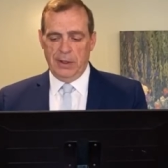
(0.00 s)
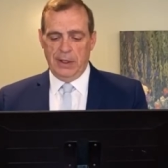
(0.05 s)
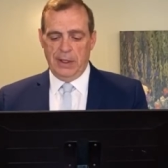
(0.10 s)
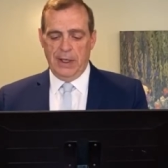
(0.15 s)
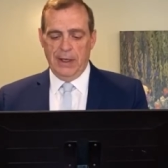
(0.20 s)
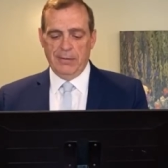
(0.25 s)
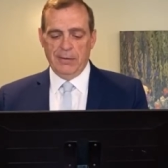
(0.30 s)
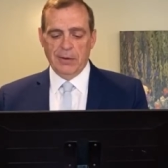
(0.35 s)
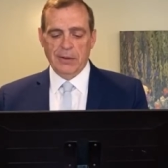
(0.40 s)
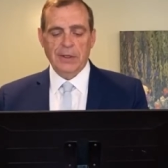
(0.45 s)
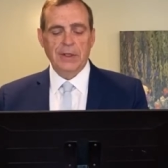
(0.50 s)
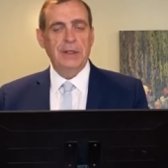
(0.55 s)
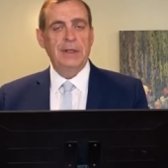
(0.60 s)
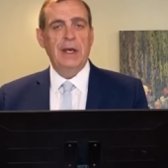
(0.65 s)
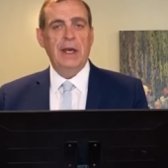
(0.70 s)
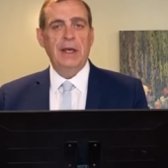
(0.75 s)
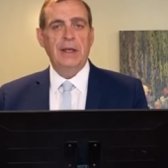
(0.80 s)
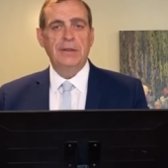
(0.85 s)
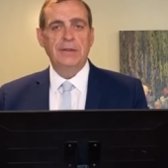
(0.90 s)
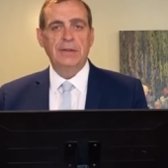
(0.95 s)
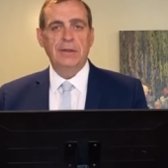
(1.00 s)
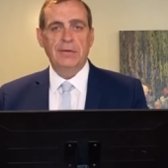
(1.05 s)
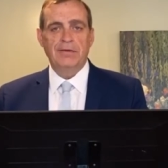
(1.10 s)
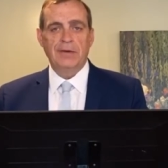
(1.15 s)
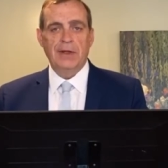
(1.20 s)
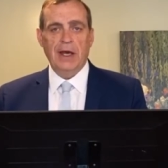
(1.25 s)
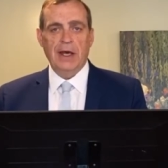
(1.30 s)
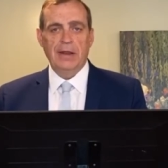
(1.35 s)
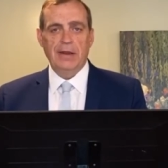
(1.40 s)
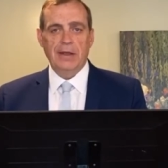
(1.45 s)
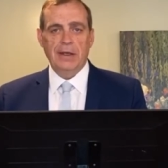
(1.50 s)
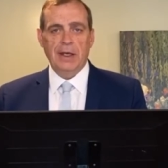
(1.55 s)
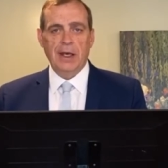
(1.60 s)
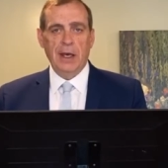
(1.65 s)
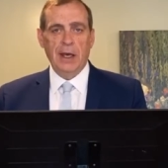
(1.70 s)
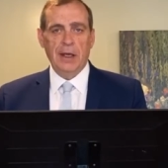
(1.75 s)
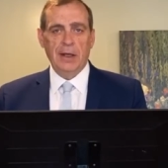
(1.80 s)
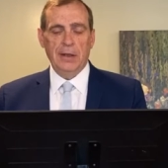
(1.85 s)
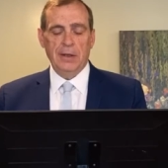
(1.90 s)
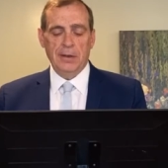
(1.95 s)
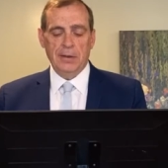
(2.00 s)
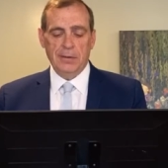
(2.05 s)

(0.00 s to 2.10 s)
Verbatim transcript: never to taste of death again.